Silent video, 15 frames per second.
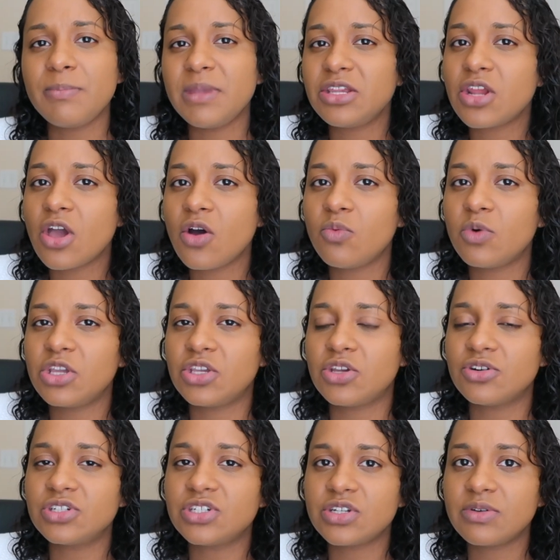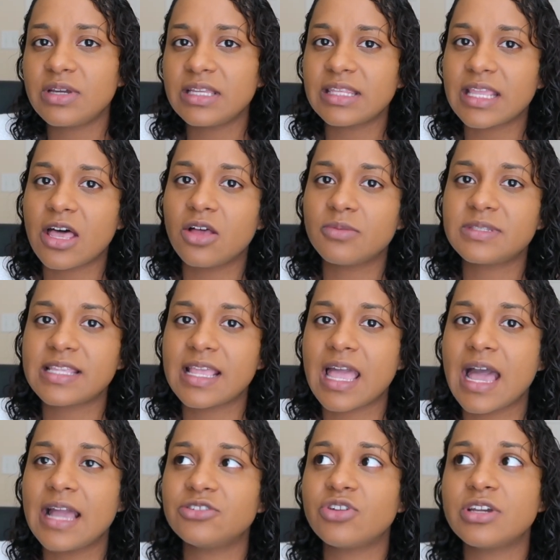me know what you're doing to help stay
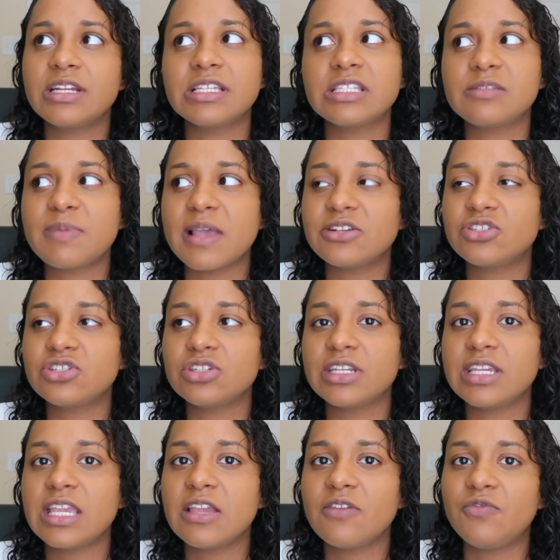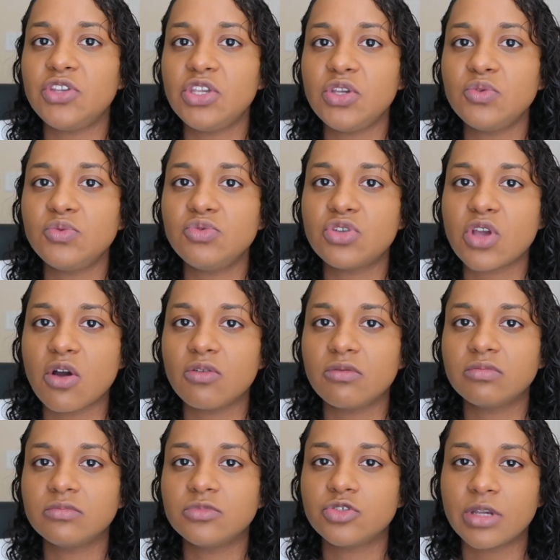hydrated, especially if you
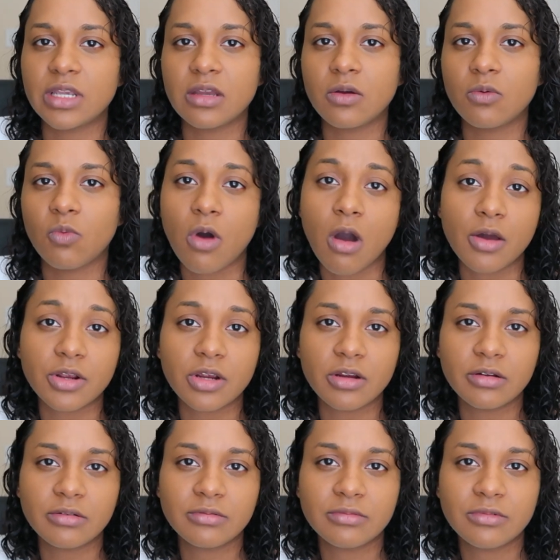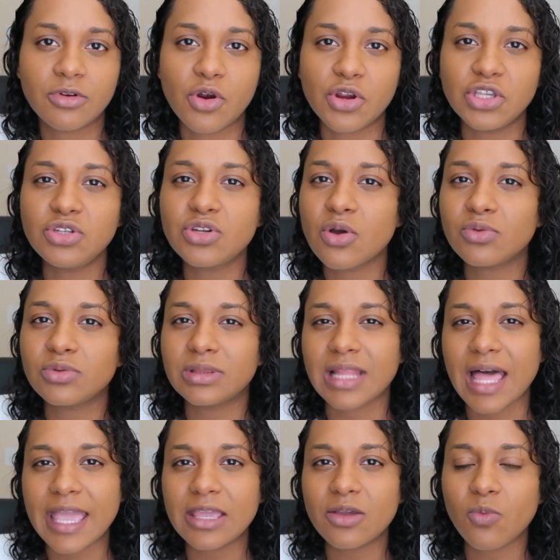don't drink water or you don't
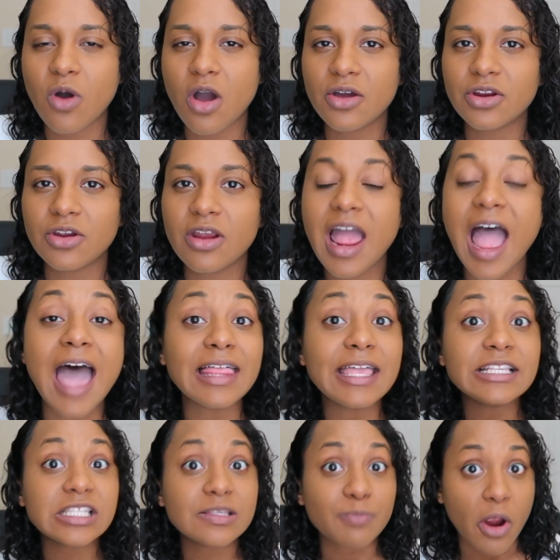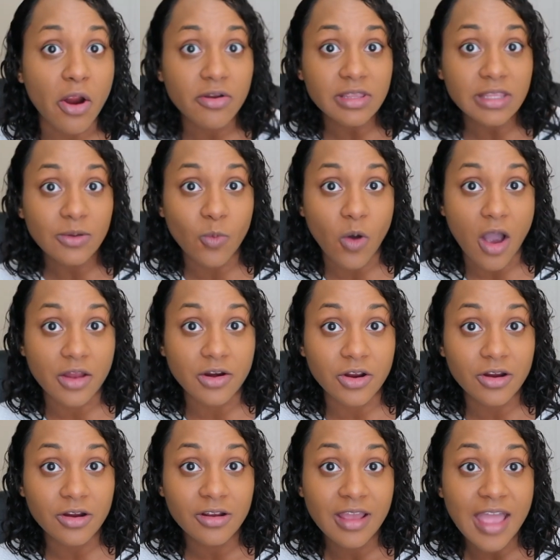like water. I like sparkling
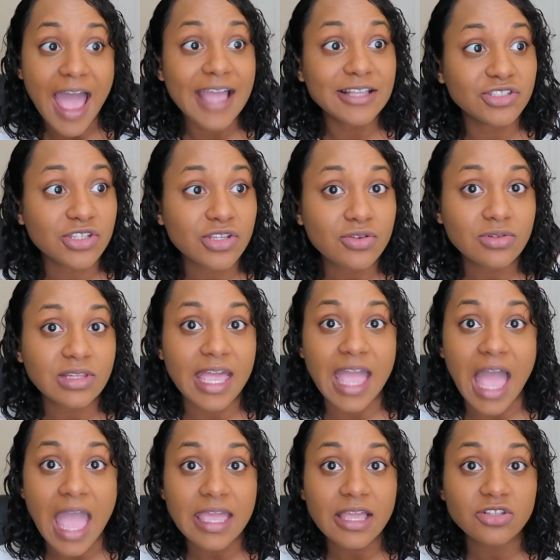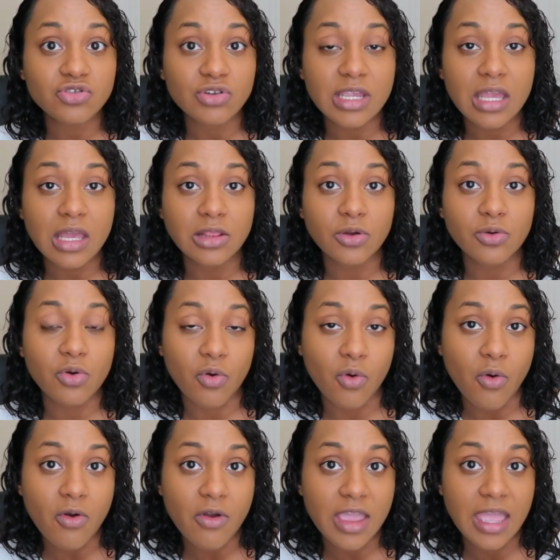water. I do. Like, I could drink a
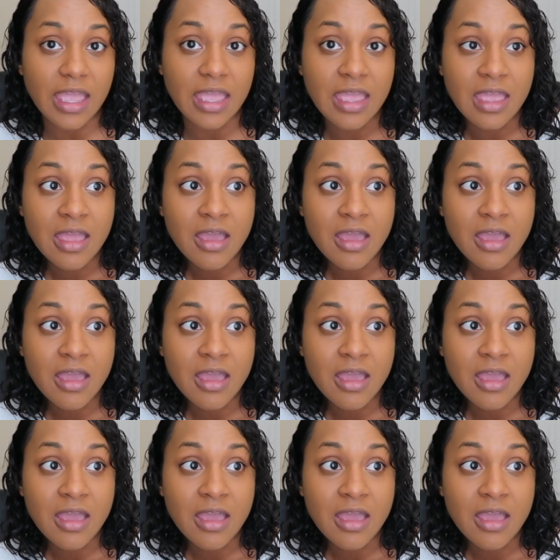LaCroix,